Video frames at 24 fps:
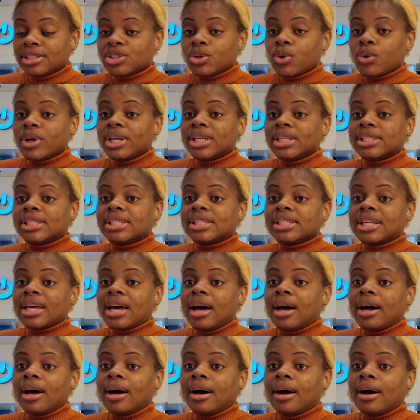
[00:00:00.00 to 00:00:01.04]
So it's
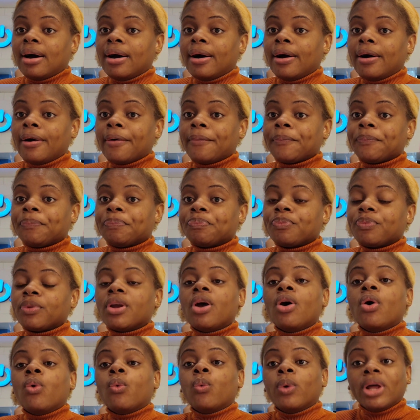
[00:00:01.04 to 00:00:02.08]

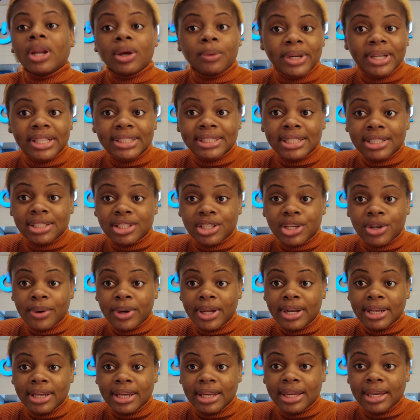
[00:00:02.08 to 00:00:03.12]
a well-awaited
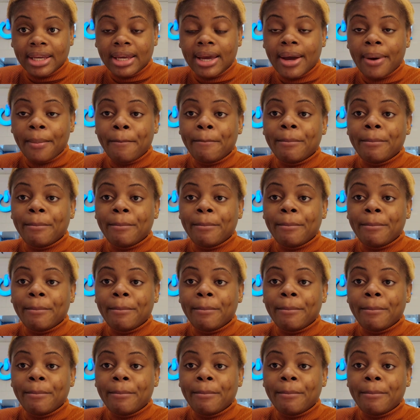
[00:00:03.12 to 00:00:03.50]
Q&A,